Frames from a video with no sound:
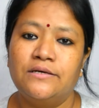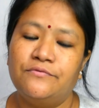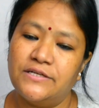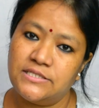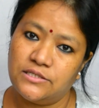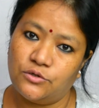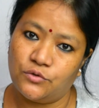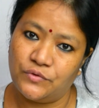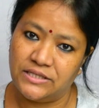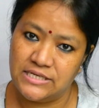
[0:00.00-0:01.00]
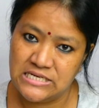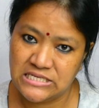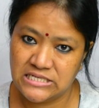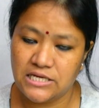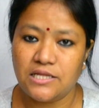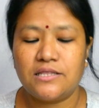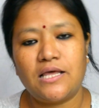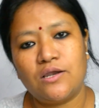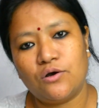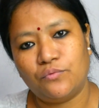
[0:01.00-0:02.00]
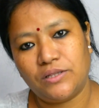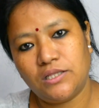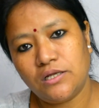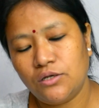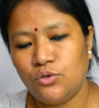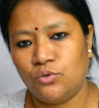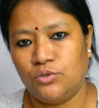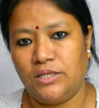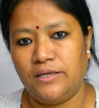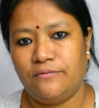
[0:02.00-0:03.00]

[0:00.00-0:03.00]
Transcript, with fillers: First go with the easting, then go with the northing.